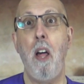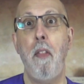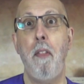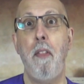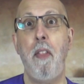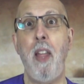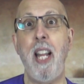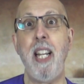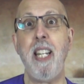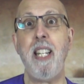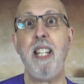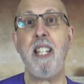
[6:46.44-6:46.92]

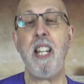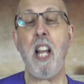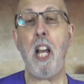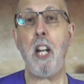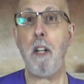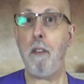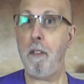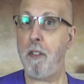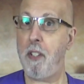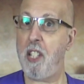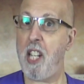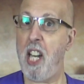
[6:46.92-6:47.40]
they said
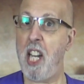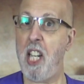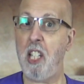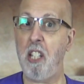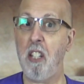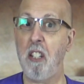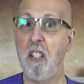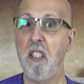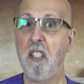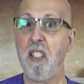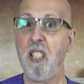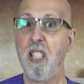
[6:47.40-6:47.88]
of
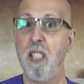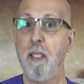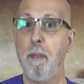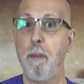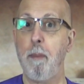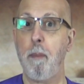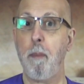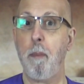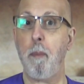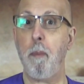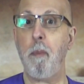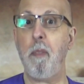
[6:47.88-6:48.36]
singles,
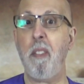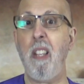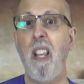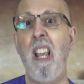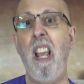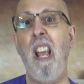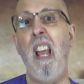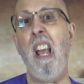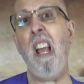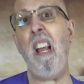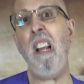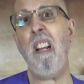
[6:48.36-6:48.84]

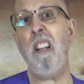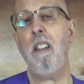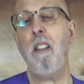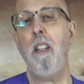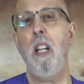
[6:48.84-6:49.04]
eh,